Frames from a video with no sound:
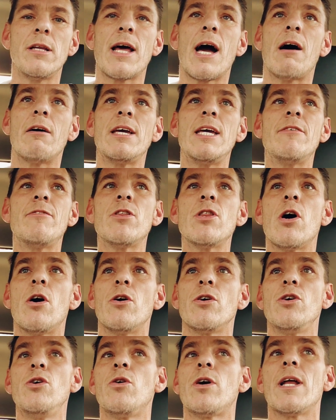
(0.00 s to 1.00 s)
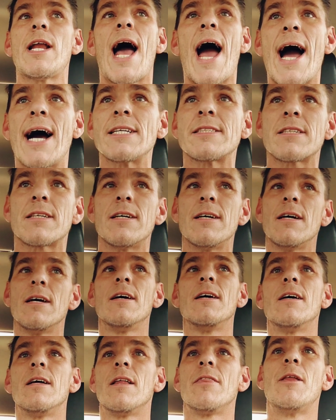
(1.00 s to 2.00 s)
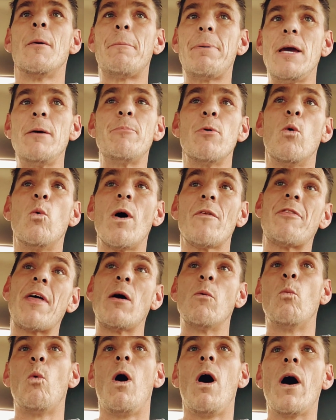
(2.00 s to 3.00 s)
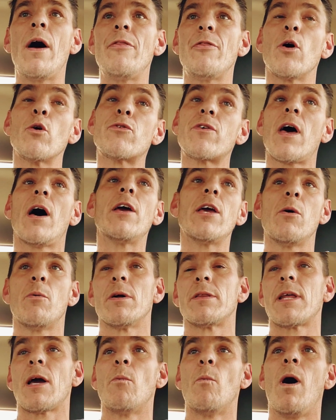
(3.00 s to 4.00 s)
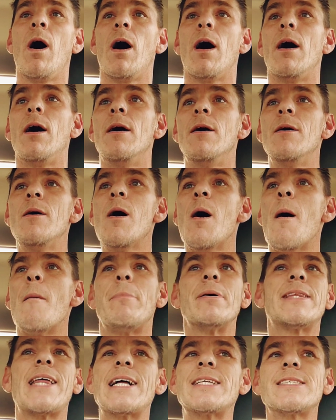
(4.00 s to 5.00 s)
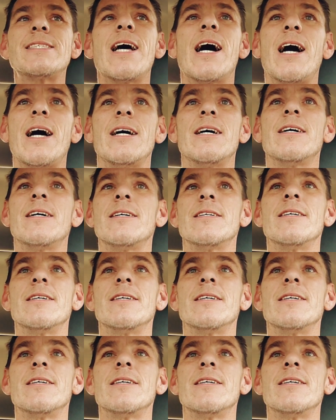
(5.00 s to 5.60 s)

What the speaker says: Now, even though you can ask the people what they want, they'll tell you what they want, but that's not